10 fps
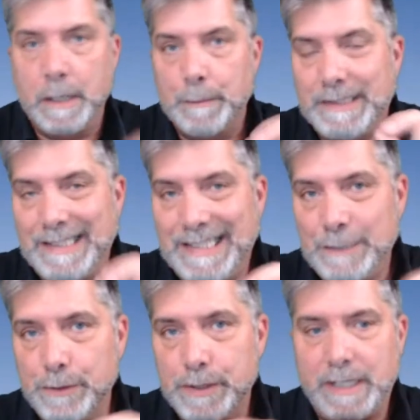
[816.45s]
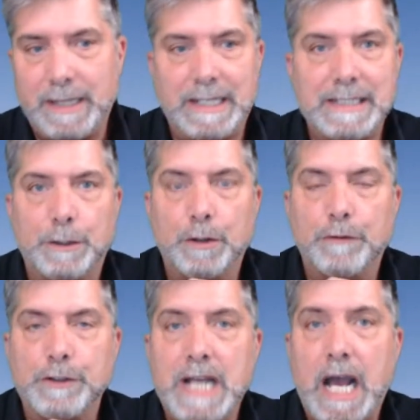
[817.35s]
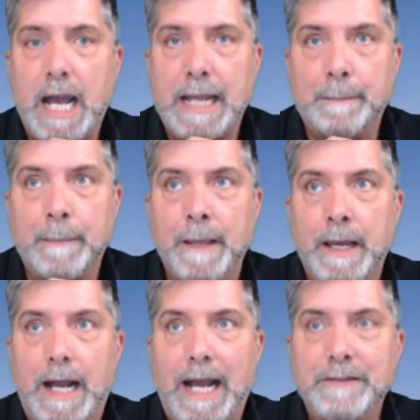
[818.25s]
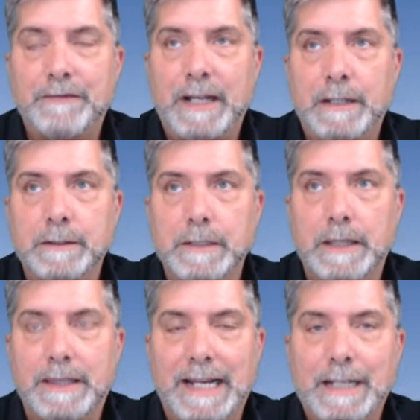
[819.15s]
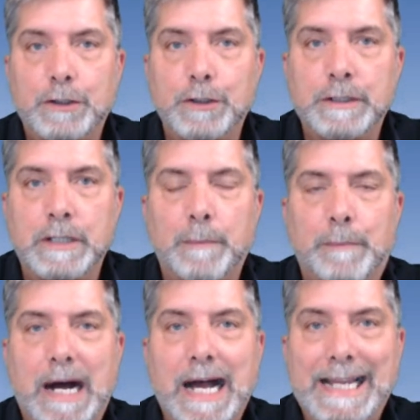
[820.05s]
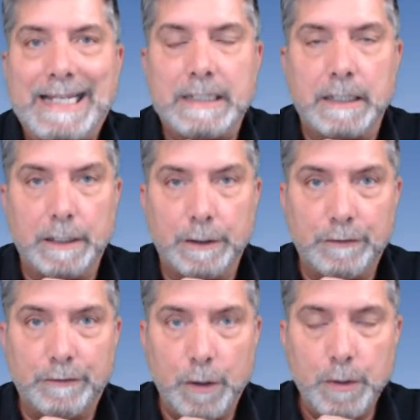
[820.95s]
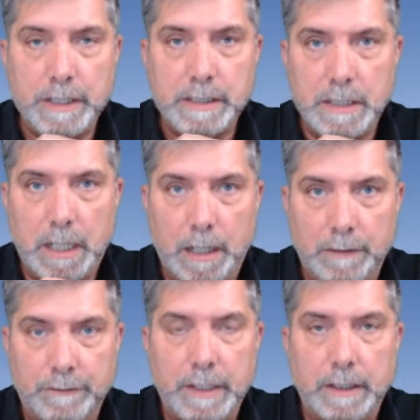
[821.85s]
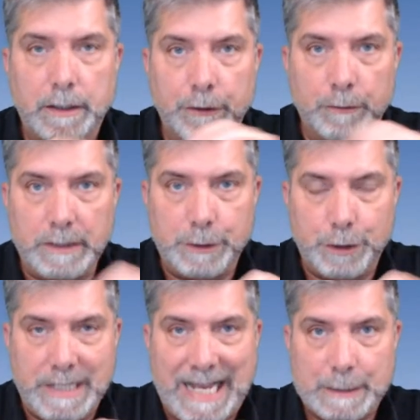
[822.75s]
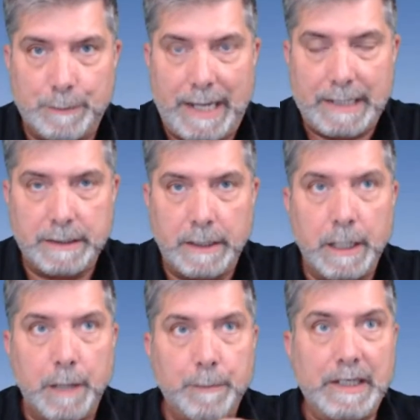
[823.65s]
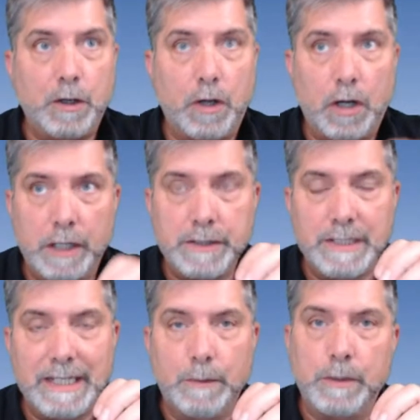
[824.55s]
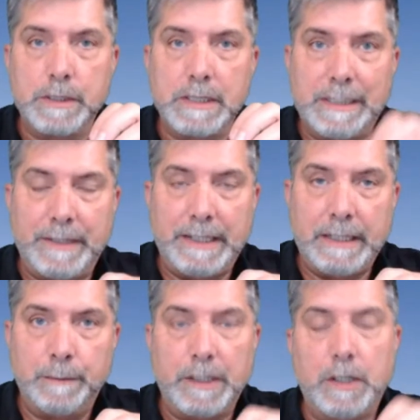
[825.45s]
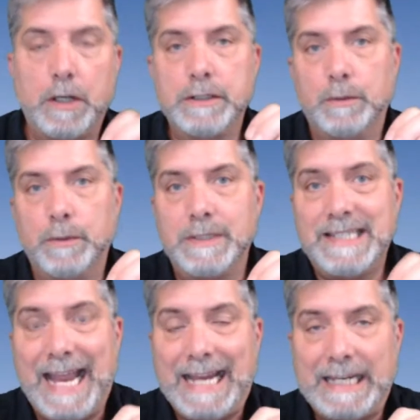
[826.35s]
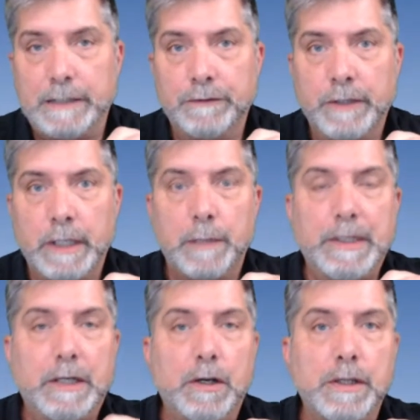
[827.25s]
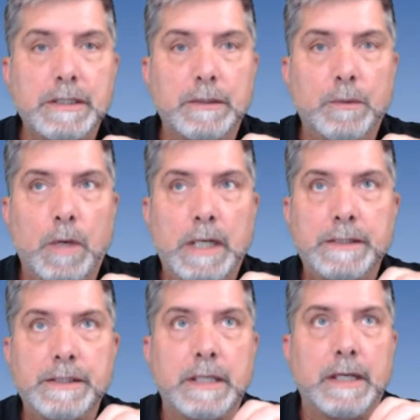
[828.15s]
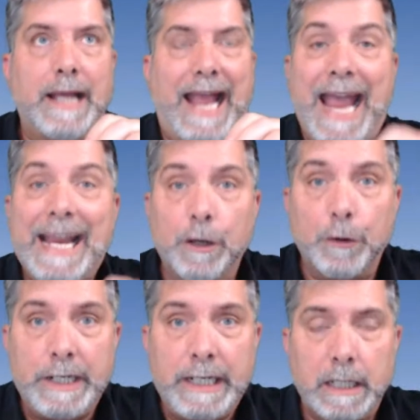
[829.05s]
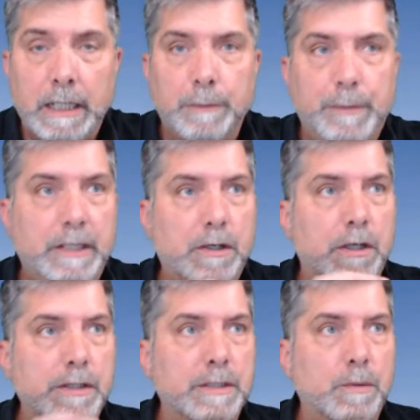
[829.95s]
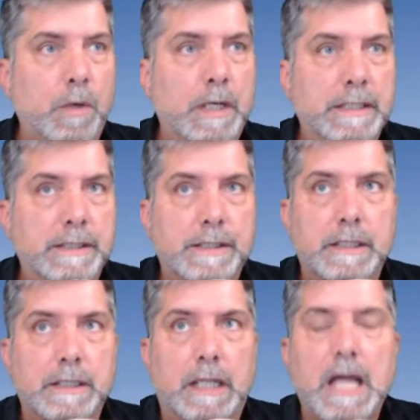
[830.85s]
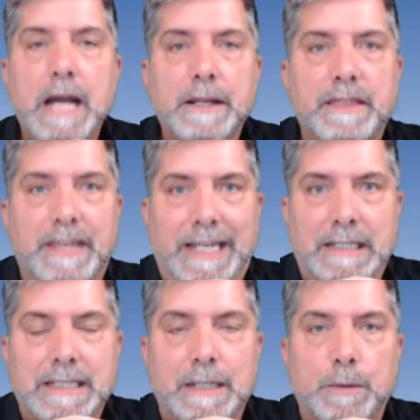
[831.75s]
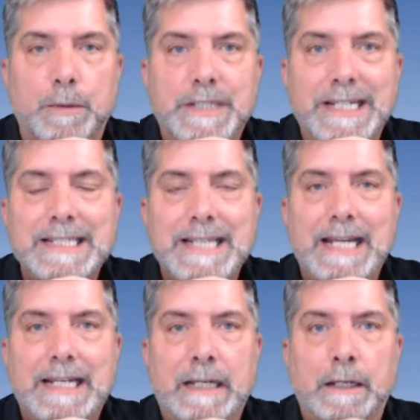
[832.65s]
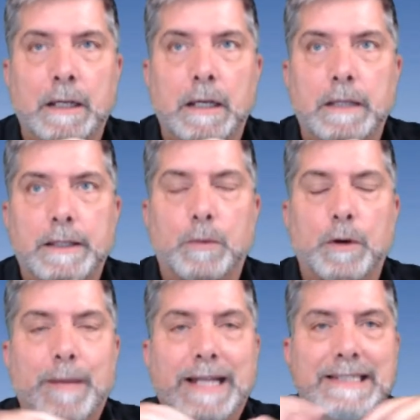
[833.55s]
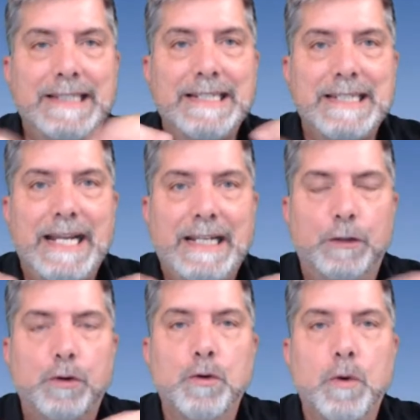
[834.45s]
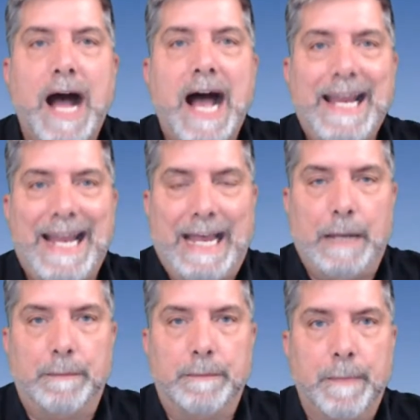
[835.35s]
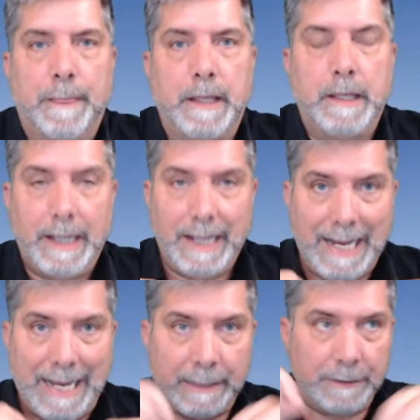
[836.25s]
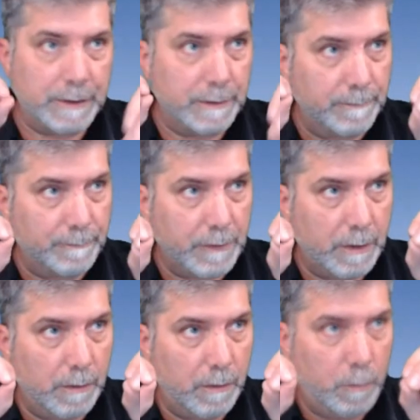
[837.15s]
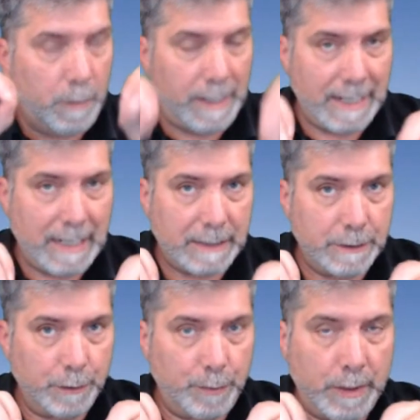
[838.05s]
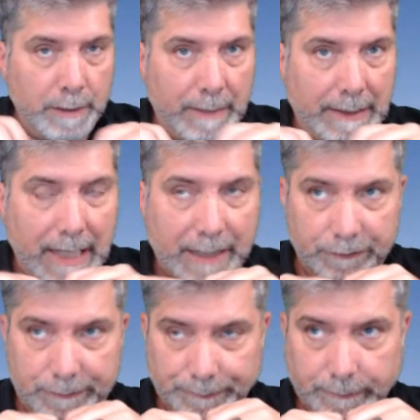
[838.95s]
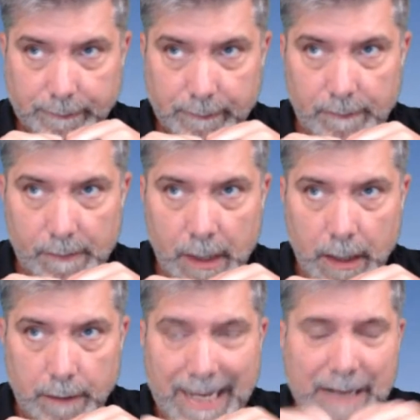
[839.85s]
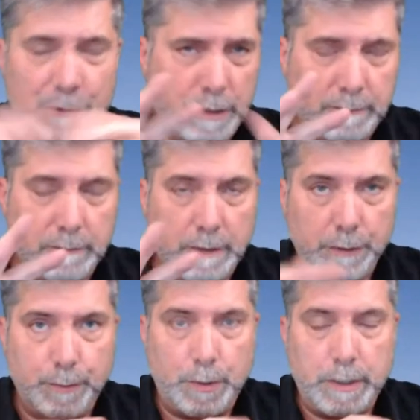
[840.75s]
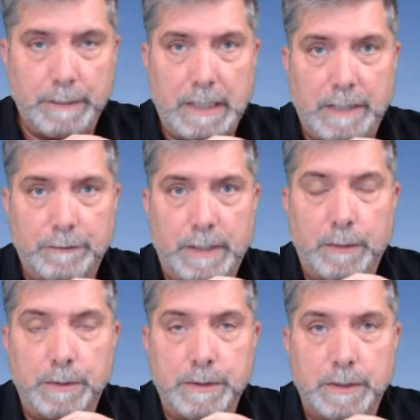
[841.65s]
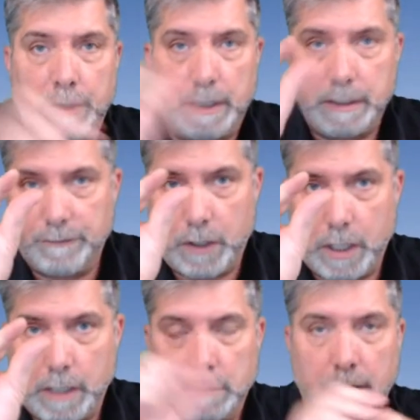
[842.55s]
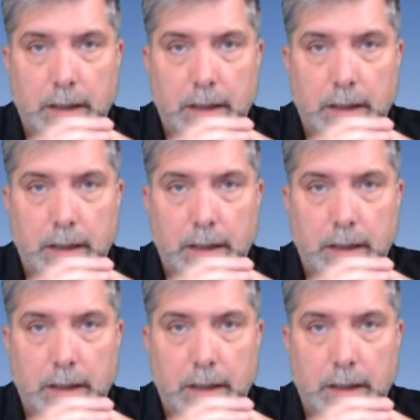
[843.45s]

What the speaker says: But the interesting thing is that over time, I found that I couldn't abide the focus of the religious aspect because it was limited, because it was negative, because it was angry, because it was a lot of things that were about dictating who I am. And when I got to the point in my life, actually, there was a point in my life when I was this far.